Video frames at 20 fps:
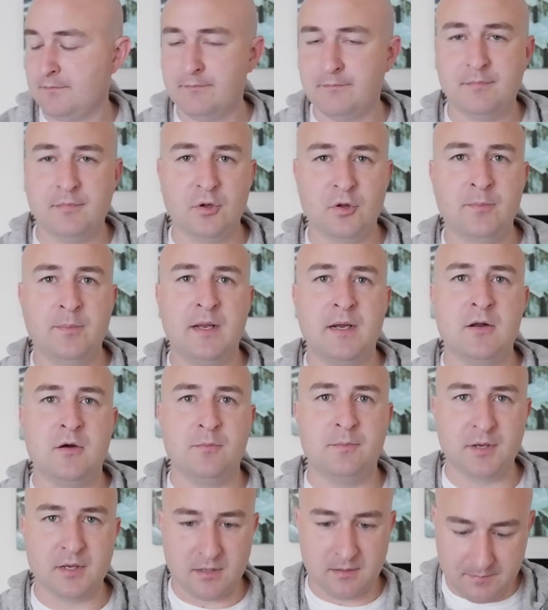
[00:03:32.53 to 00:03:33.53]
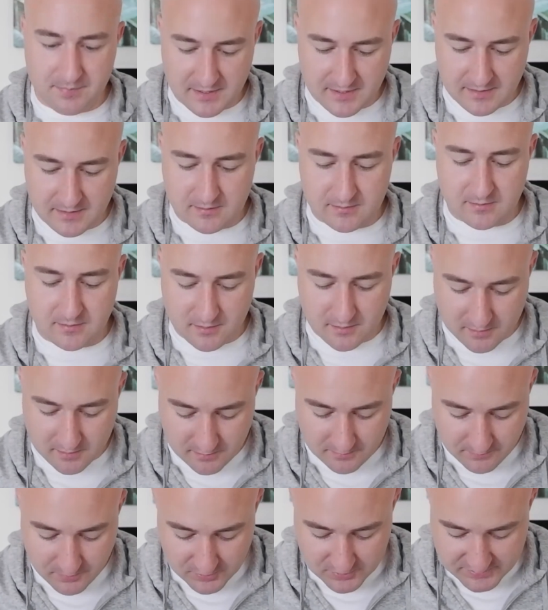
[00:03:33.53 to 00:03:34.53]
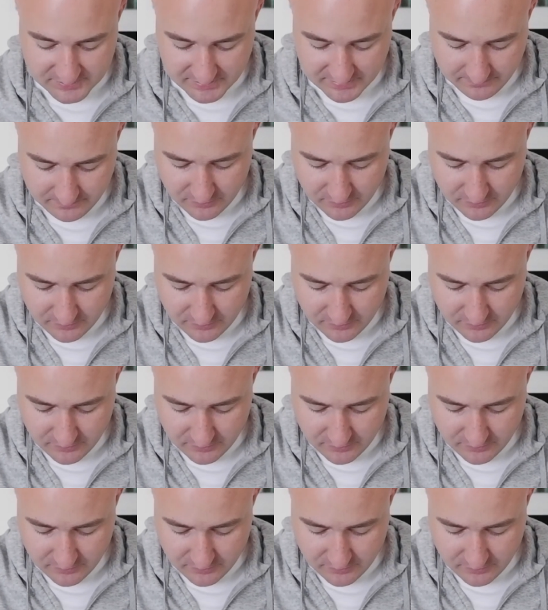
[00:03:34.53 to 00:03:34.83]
Both my notebook and planner are Moleskine